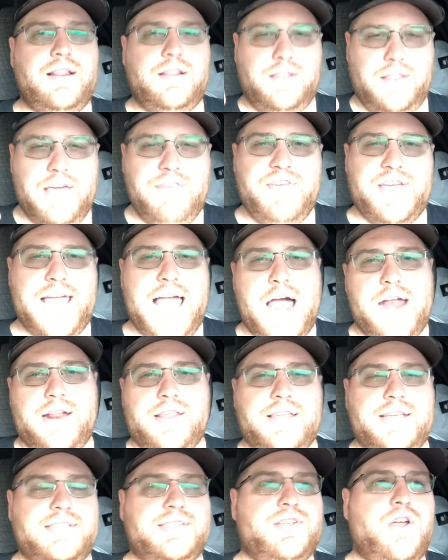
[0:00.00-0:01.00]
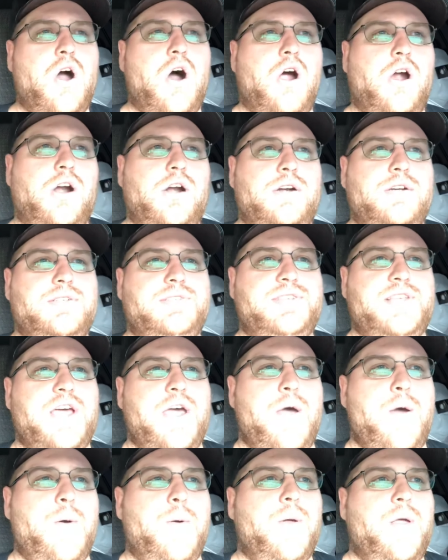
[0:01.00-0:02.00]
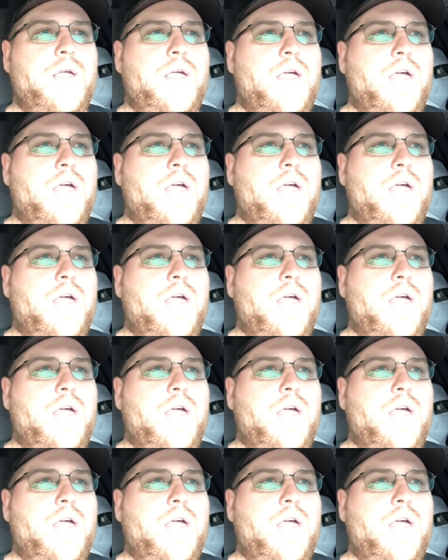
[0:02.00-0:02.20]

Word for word: living out of this car. So